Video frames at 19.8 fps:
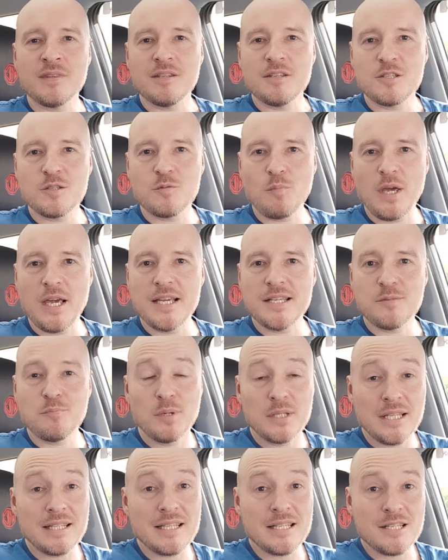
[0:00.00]
space,
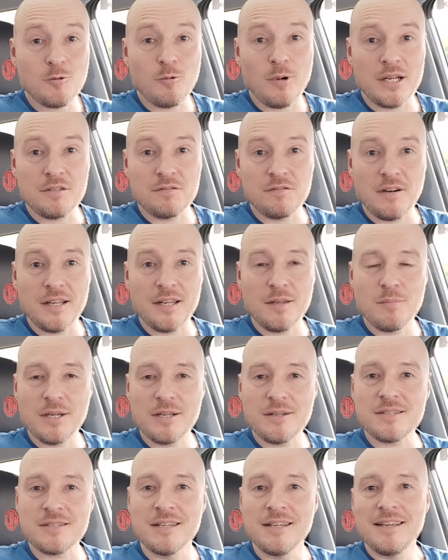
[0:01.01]
but it is quite funny,
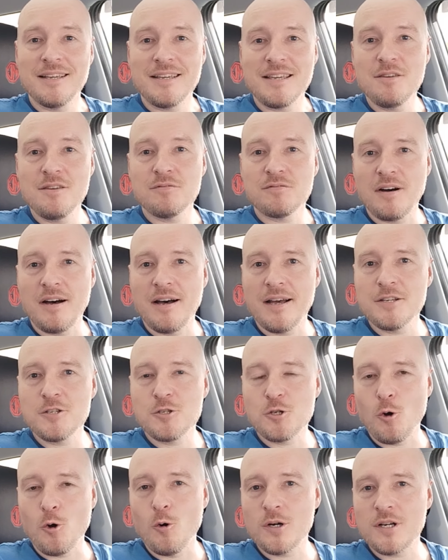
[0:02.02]
because if I
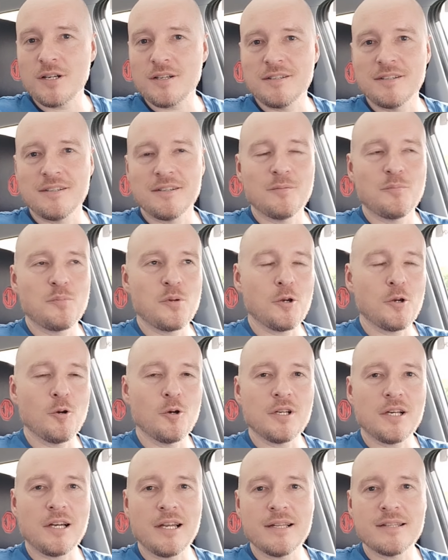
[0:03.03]
joke
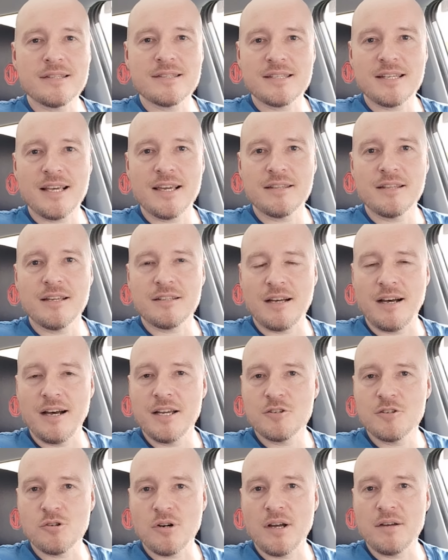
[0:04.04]
periodically and say that
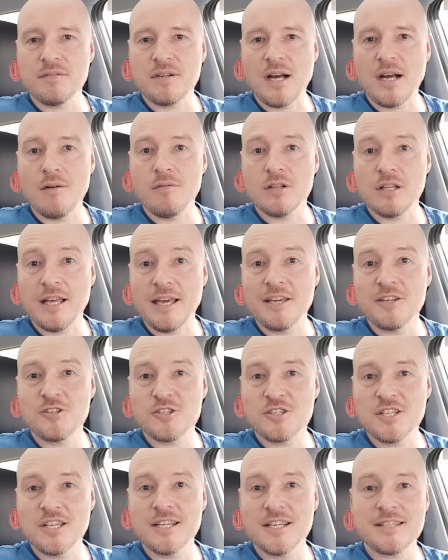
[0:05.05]
I drive Haval
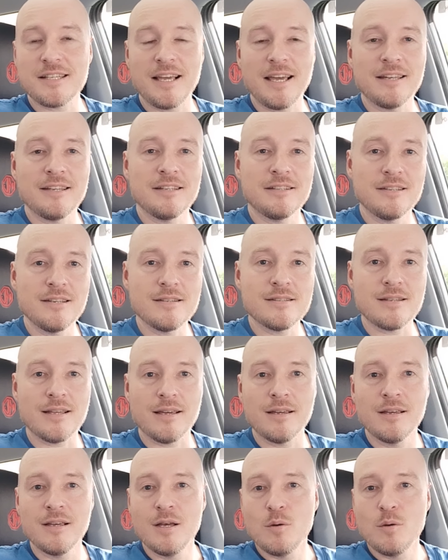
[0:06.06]
H6 and it is a